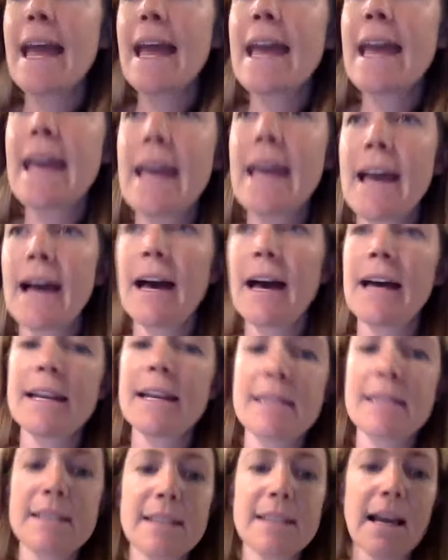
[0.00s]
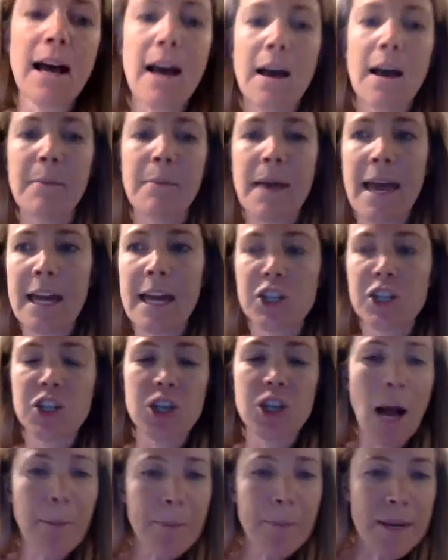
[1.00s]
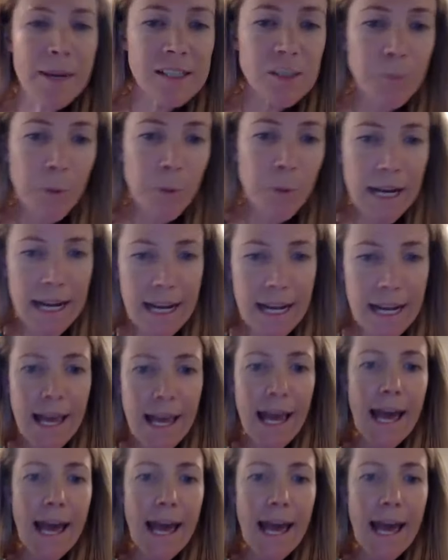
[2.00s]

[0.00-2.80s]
and um, and a shopping spree